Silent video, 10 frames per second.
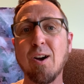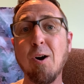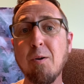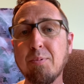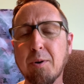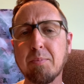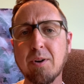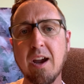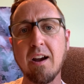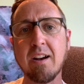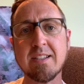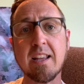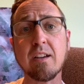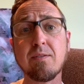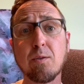a hope or prayer as
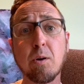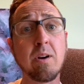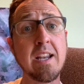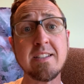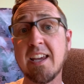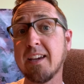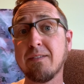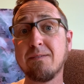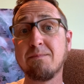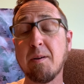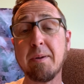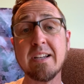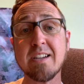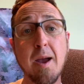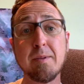they look forward, and take a bit
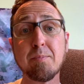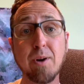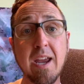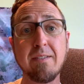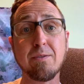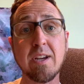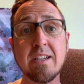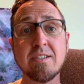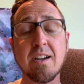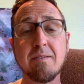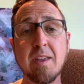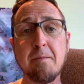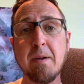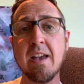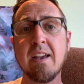of time to pray for each of
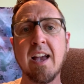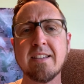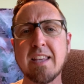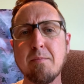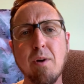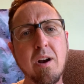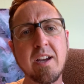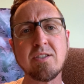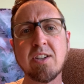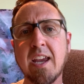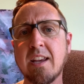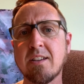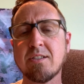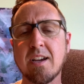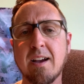them as they mark a
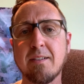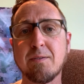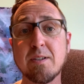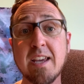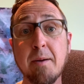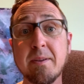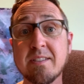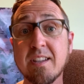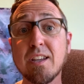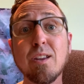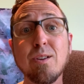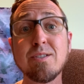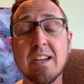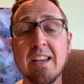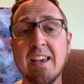change. For Deb, it's the
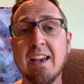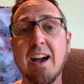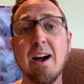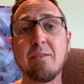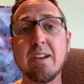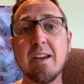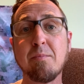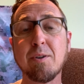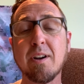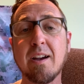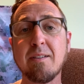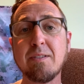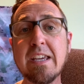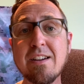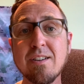conclusion of a number of
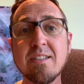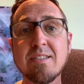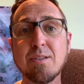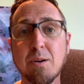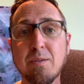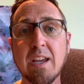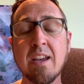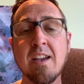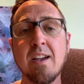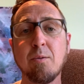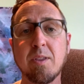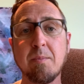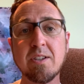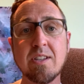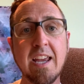years serving with the
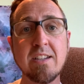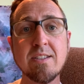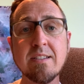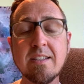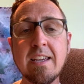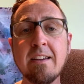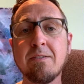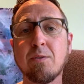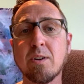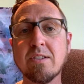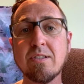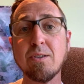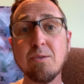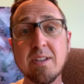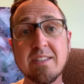mission agency. For
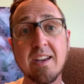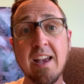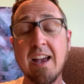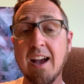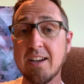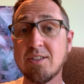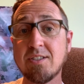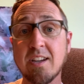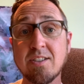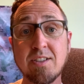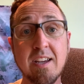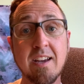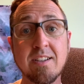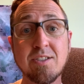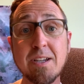Sue, it's a
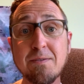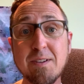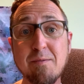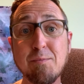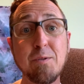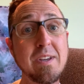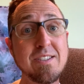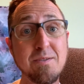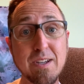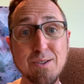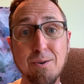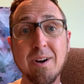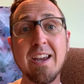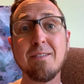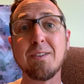shift of moving to
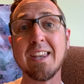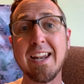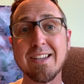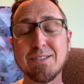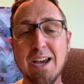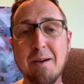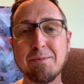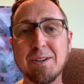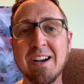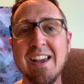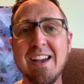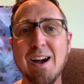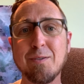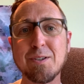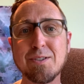Victoria for the next chapter
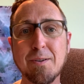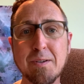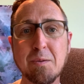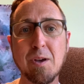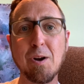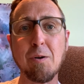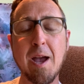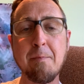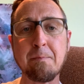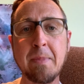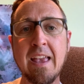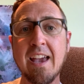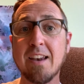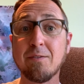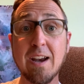of her service with OM.
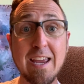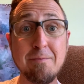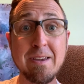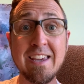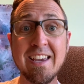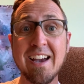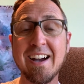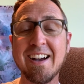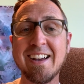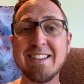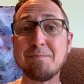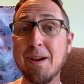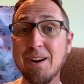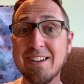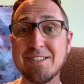And for Amy, it's
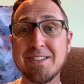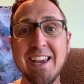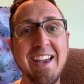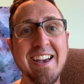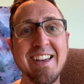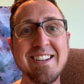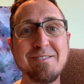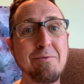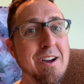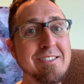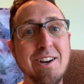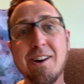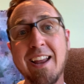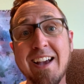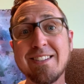marriage and what
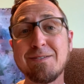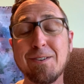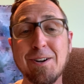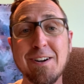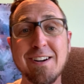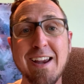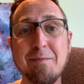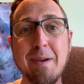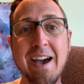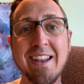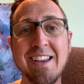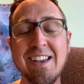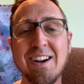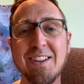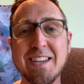God has for her and Matt
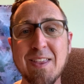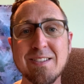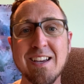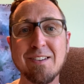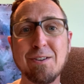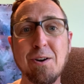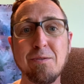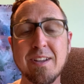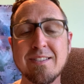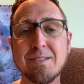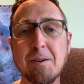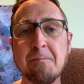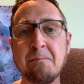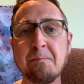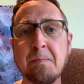on the other side of COVID.
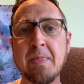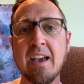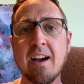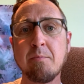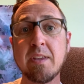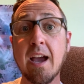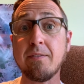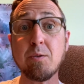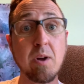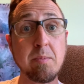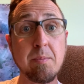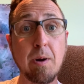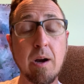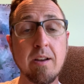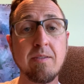So if you want to be a
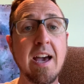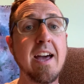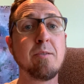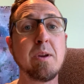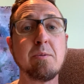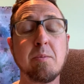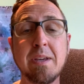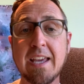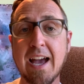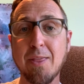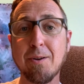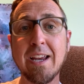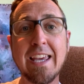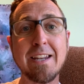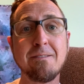part of that, we will be
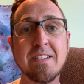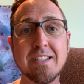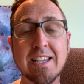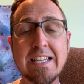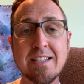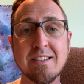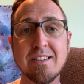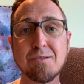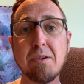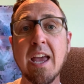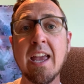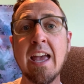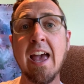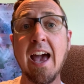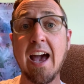gathering in a physically distanced
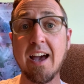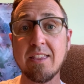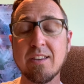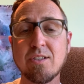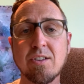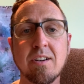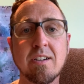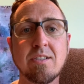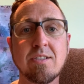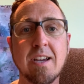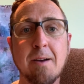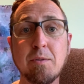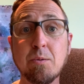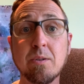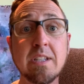way at the church.
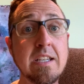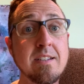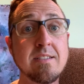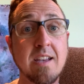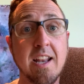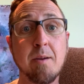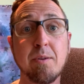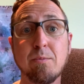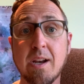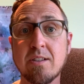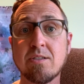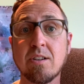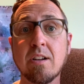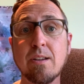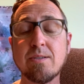You will need to sign up and
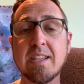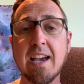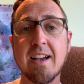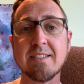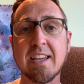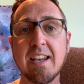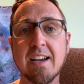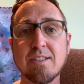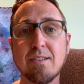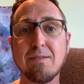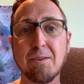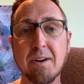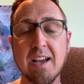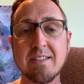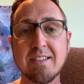register. Lucy has a connection
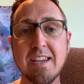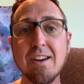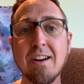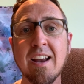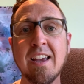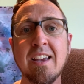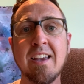for us here,